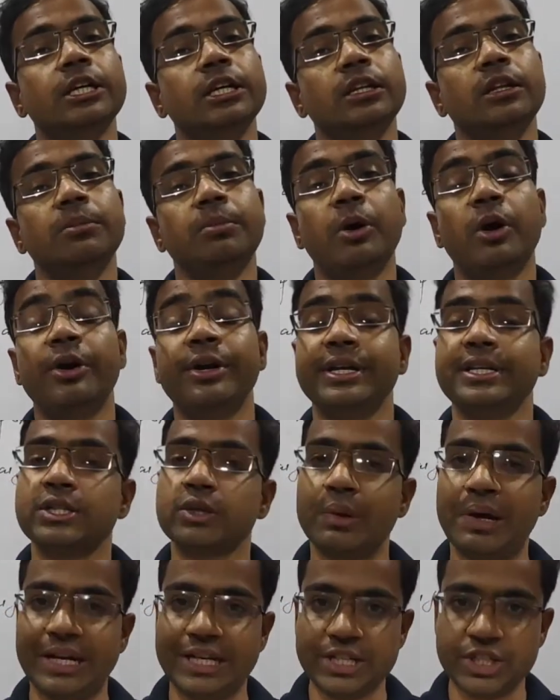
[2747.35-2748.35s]
the bond is
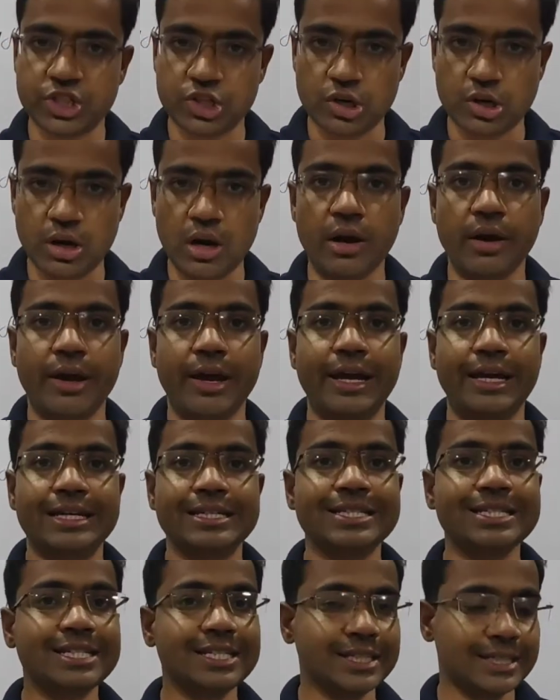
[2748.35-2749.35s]
quite strong, is
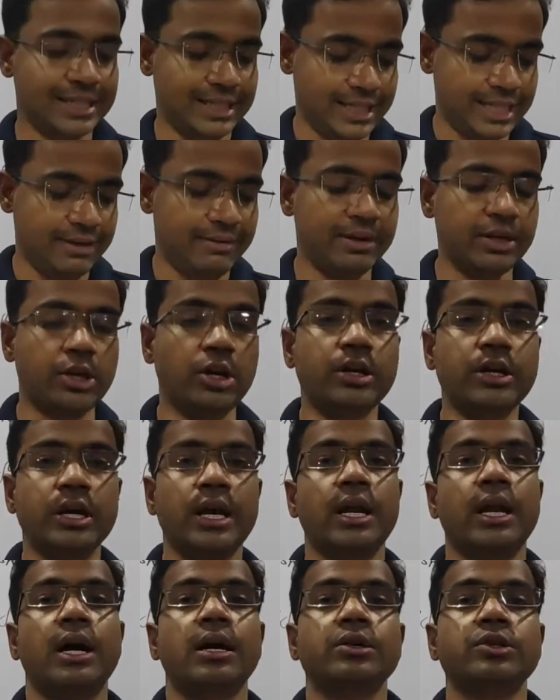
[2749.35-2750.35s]
it? They will not
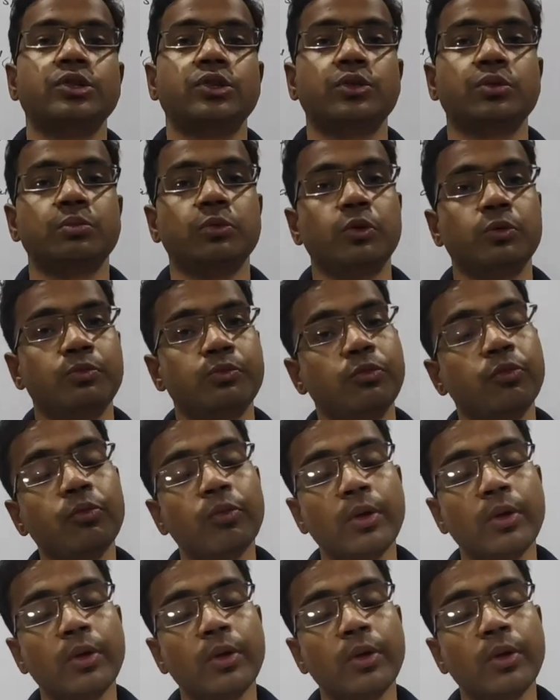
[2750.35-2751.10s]
allow to move.